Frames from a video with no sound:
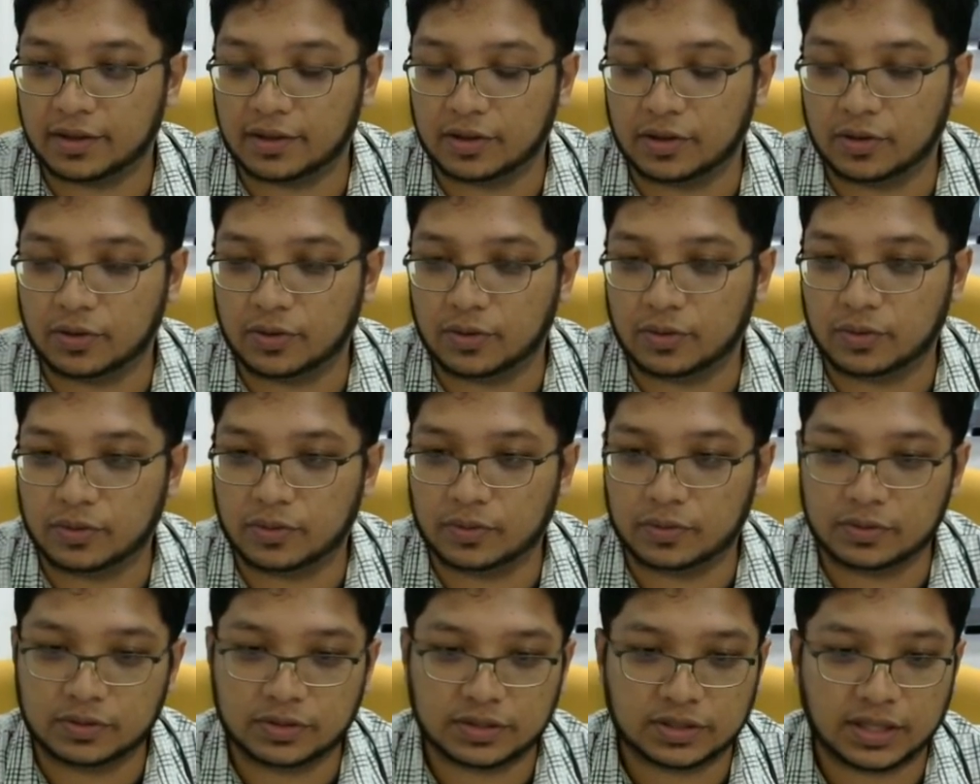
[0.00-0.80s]

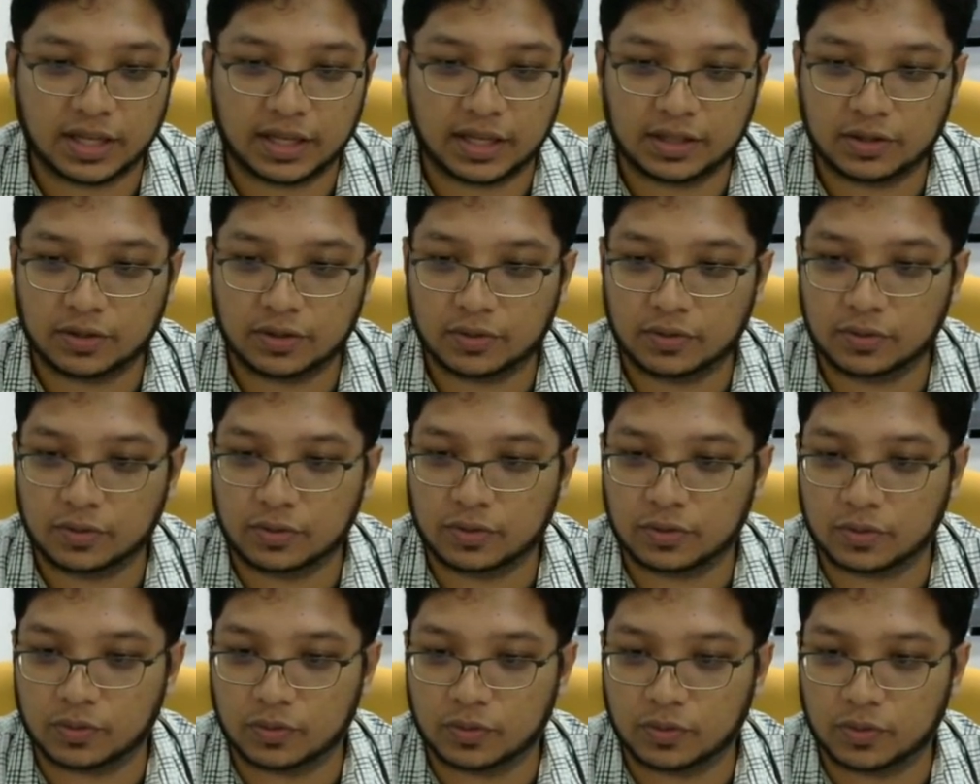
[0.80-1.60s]
you stay
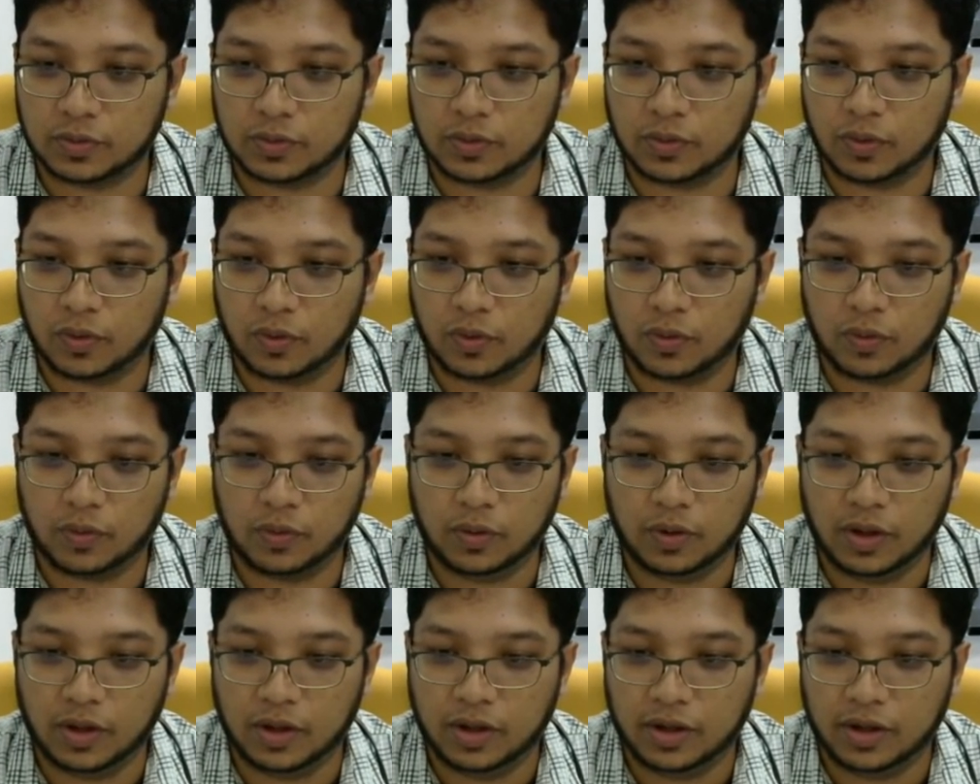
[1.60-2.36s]
tuned to